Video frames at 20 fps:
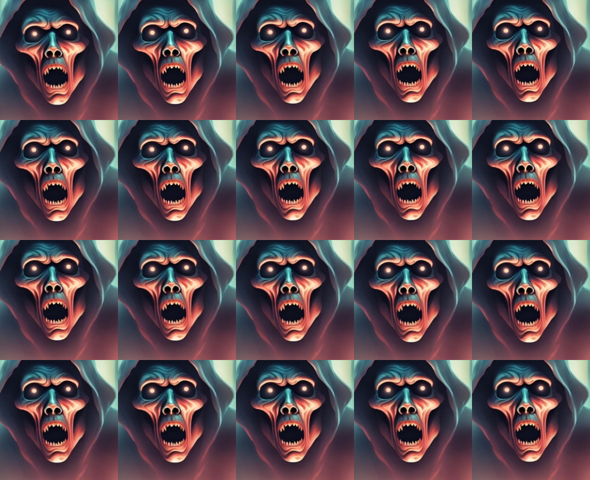Chapter
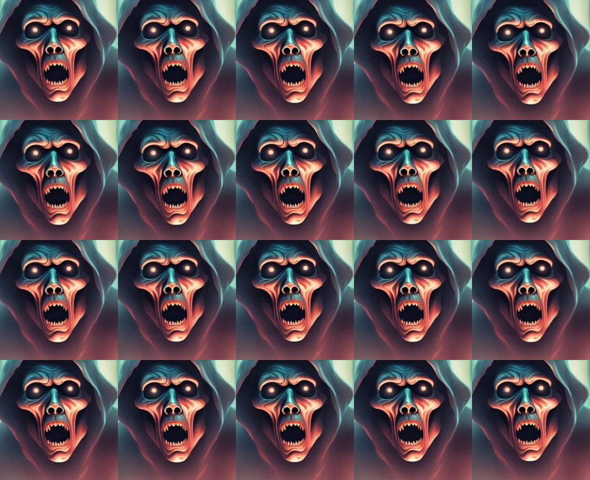3 The
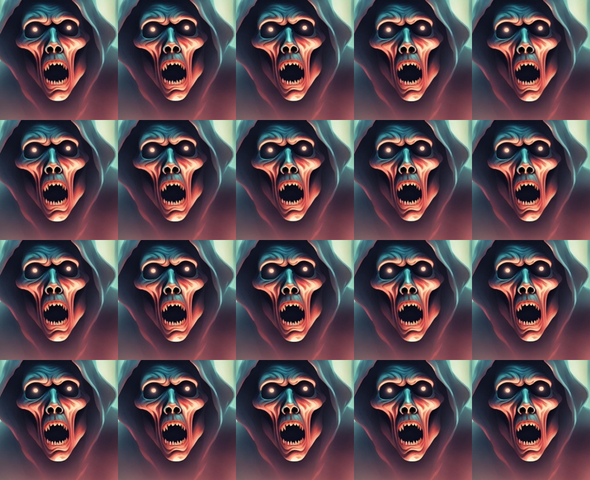Black Priest